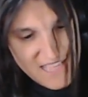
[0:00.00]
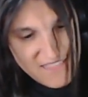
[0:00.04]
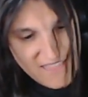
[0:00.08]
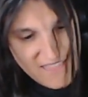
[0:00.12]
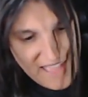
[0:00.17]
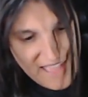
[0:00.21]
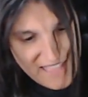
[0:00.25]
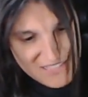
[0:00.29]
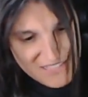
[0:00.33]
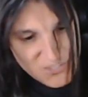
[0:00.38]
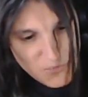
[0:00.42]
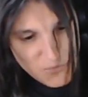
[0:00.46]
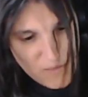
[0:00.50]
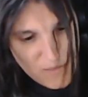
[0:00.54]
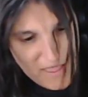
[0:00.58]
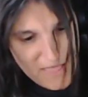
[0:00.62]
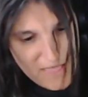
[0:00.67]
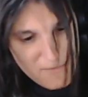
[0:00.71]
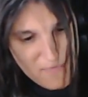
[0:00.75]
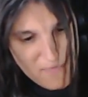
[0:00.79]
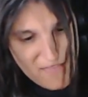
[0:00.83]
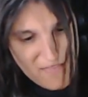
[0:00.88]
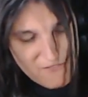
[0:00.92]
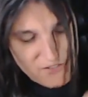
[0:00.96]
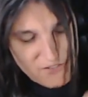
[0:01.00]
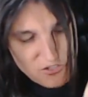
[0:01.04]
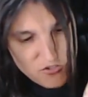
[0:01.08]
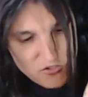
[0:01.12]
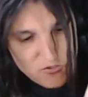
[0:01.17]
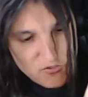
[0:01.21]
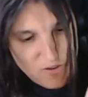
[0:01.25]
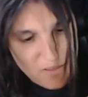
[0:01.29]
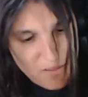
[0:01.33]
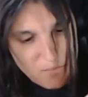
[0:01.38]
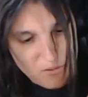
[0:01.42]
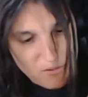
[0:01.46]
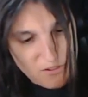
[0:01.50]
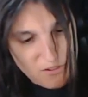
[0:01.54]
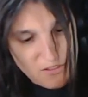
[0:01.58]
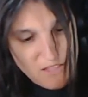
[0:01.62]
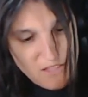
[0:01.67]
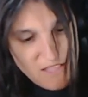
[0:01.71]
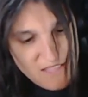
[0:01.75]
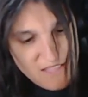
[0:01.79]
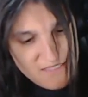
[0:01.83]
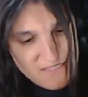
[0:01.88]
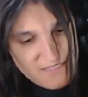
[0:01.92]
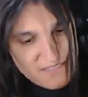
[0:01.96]
That's why I'm having trouble.
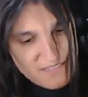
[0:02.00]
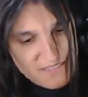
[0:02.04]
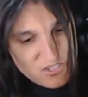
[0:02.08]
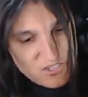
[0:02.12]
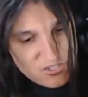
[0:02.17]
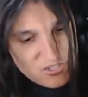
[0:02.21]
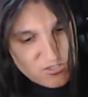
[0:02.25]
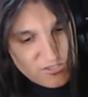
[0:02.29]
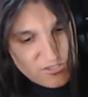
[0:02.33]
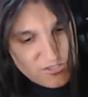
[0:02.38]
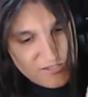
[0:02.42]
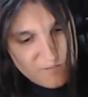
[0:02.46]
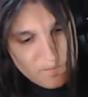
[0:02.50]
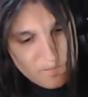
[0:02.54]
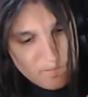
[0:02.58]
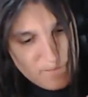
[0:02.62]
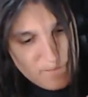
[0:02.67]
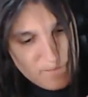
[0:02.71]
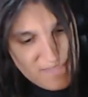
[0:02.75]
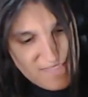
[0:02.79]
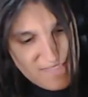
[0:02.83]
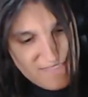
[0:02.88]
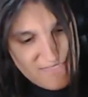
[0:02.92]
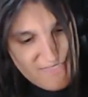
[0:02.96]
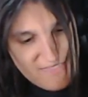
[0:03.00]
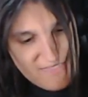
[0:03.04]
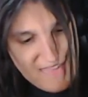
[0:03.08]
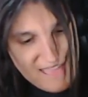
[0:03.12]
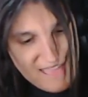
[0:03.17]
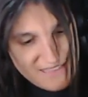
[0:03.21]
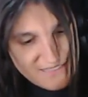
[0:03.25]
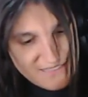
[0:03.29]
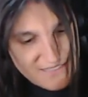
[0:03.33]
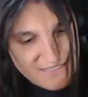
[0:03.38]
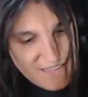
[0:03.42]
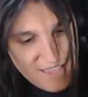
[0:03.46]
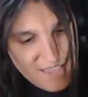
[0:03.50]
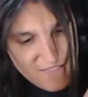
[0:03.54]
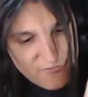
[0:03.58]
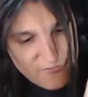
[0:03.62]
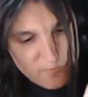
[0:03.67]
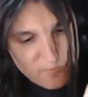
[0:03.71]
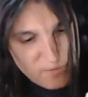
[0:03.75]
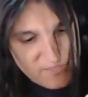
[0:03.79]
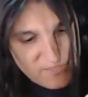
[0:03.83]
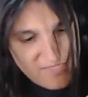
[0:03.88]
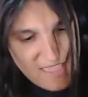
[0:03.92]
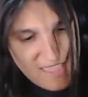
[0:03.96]
These shouldn't be that
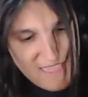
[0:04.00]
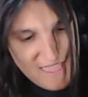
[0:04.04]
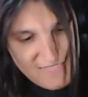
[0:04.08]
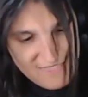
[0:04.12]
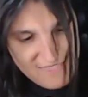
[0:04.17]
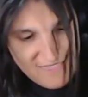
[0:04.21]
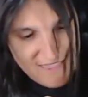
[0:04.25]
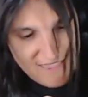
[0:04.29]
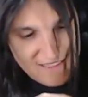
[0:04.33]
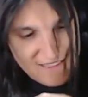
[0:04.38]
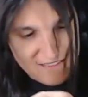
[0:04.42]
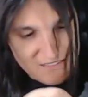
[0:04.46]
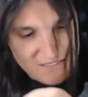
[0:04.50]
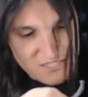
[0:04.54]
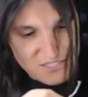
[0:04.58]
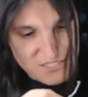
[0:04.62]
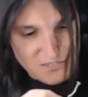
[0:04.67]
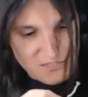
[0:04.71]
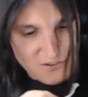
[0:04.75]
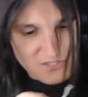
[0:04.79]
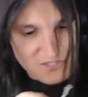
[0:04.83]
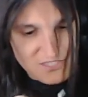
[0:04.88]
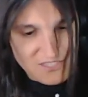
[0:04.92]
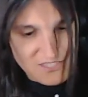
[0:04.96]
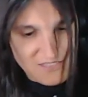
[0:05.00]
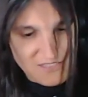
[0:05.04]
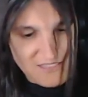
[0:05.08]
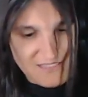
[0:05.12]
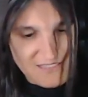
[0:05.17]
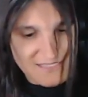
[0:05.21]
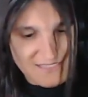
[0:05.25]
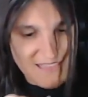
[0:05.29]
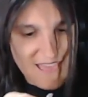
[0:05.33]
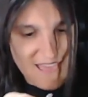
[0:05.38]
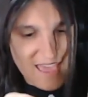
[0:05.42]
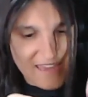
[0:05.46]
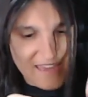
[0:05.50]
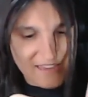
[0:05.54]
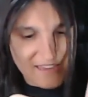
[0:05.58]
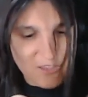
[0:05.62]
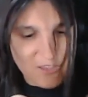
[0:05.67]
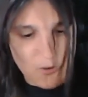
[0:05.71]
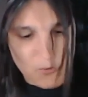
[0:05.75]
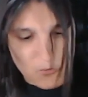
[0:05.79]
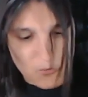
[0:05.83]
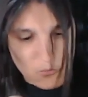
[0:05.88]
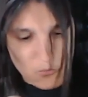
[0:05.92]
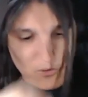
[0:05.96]
tough, but they, they seriously, like, they had it
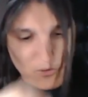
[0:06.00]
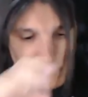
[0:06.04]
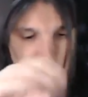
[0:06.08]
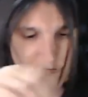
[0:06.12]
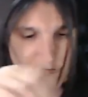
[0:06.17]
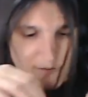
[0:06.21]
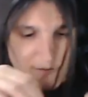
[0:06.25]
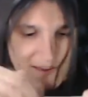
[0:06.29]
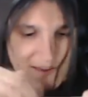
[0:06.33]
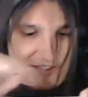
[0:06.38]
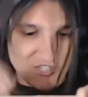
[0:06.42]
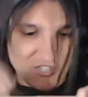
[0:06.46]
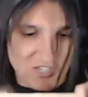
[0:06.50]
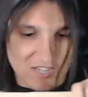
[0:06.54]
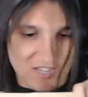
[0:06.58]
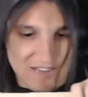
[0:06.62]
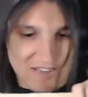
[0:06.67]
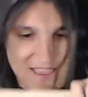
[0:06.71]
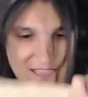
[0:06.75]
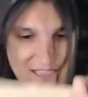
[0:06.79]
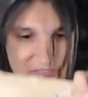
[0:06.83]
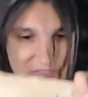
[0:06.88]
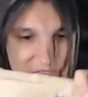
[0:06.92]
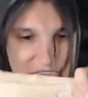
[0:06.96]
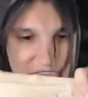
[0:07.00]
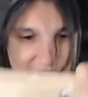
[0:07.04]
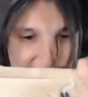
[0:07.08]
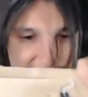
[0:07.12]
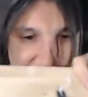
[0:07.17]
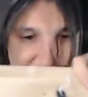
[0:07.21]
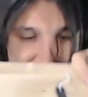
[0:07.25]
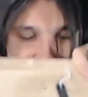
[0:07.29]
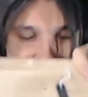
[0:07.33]
go in one direction and then